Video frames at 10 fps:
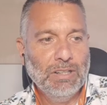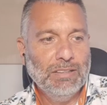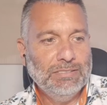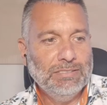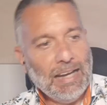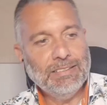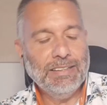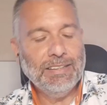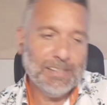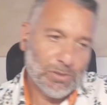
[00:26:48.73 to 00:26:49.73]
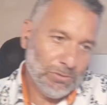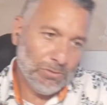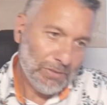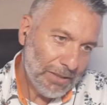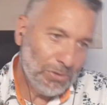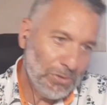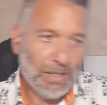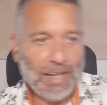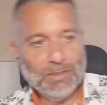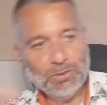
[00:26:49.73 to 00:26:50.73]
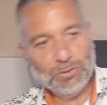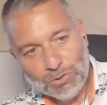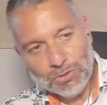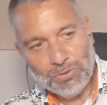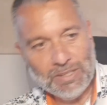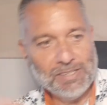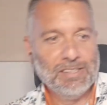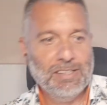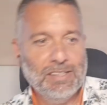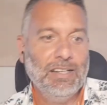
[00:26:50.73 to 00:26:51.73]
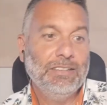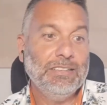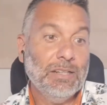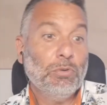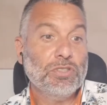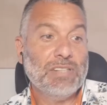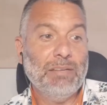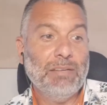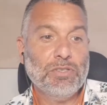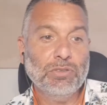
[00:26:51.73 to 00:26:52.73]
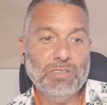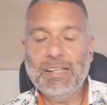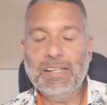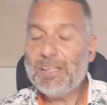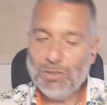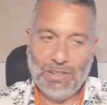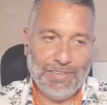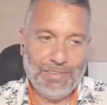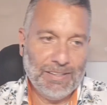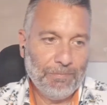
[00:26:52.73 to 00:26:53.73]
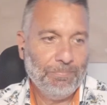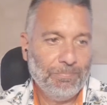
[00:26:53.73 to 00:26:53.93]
Dad this, or Dad do that, or don't do this? Did they watch the television? Did they ask you anything?